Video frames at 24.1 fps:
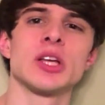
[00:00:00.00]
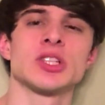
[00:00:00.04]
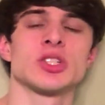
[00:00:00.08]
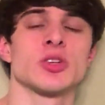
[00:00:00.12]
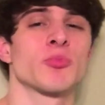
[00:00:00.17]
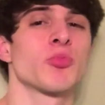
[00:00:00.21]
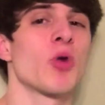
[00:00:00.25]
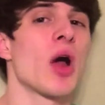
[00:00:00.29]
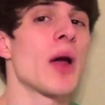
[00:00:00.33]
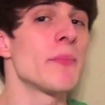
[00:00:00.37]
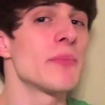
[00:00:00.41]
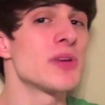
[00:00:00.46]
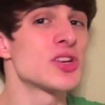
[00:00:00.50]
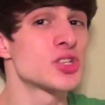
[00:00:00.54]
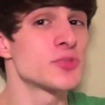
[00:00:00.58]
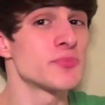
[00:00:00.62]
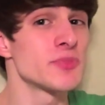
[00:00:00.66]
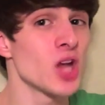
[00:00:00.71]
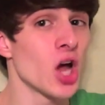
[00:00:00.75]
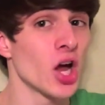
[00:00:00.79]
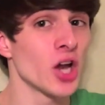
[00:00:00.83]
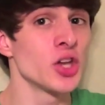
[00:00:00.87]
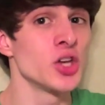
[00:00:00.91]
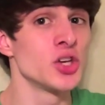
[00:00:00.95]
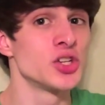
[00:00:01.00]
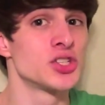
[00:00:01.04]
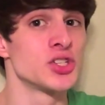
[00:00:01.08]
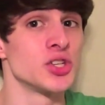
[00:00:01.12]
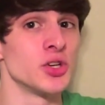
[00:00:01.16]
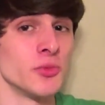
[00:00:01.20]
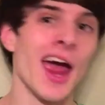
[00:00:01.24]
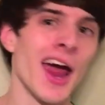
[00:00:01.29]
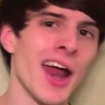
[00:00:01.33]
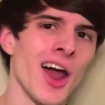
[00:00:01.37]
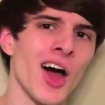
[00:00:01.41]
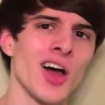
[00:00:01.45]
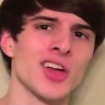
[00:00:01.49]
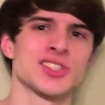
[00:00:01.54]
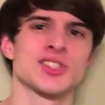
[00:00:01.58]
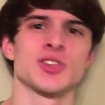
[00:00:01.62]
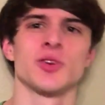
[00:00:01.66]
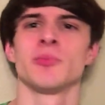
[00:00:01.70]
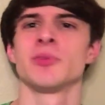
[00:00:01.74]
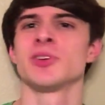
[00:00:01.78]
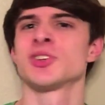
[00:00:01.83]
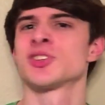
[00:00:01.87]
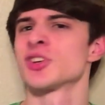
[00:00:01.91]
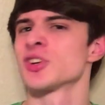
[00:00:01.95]
or Prime Mission me on YouTube. And
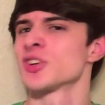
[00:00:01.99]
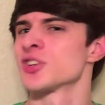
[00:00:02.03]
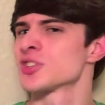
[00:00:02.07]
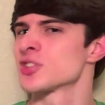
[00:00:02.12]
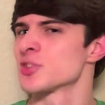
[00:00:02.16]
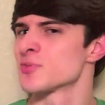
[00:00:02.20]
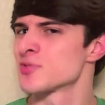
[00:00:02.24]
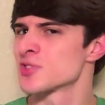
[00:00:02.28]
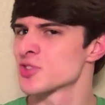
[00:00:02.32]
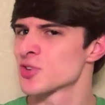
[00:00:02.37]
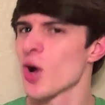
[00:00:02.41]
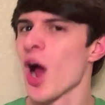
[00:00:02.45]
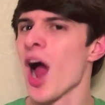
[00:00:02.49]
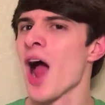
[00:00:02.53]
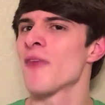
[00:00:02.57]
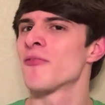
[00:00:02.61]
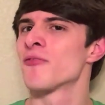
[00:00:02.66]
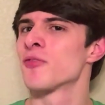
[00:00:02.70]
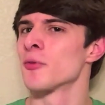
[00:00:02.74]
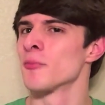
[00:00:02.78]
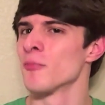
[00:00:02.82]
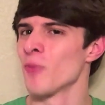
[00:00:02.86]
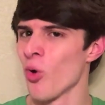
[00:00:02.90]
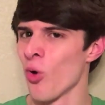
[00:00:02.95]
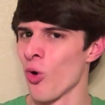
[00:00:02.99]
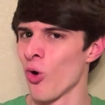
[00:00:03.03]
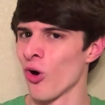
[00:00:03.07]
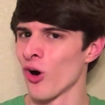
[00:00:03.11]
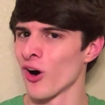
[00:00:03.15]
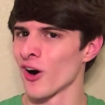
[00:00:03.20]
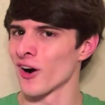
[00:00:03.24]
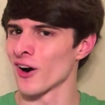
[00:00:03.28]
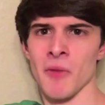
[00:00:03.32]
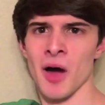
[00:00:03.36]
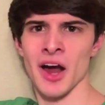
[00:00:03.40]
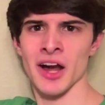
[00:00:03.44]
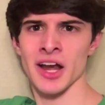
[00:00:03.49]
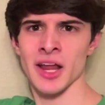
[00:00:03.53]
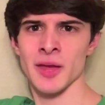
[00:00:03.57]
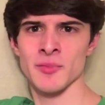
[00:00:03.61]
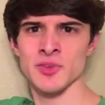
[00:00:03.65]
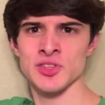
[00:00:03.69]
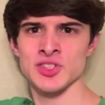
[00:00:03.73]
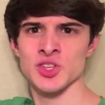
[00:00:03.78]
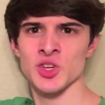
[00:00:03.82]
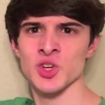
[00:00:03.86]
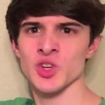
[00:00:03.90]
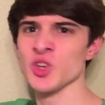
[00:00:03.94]
also, be sure to subscribe for more. My
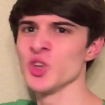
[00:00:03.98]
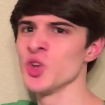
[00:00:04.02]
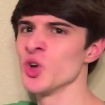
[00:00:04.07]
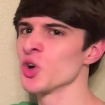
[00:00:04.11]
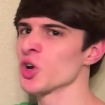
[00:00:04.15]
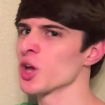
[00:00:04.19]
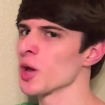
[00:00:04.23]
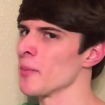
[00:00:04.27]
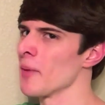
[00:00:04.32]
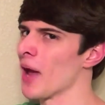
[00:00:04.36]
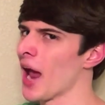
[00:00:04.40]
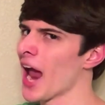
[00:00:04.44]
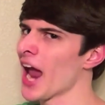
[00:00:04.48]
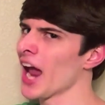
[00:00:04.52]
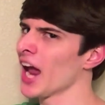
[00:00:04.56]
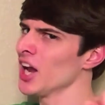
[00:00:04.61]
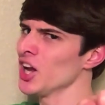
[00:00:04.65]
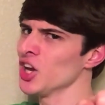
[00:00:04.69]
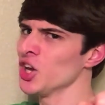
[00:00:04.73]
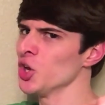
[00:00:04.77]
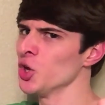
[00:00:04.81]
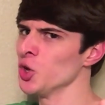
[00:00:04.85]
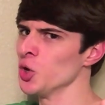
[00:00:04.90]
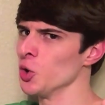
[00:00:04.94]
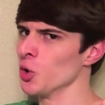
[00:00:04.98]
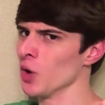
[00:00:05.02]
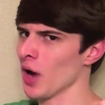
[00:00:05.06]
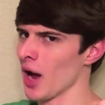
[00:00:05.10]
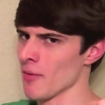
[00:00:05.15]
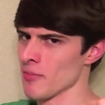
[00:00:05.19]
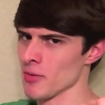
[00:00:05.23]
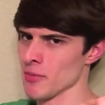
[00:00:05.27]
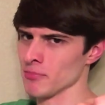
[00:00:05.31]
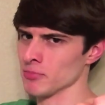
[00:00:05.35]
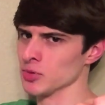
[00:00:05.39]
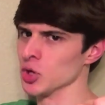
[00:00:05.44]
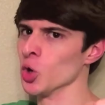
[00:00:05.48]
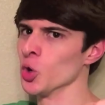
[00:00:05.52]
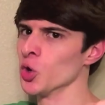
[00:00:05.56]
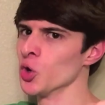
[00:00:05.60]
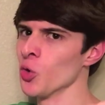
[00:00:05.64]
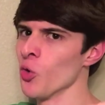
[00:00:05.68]
name is Luke Nukem, and you have been blown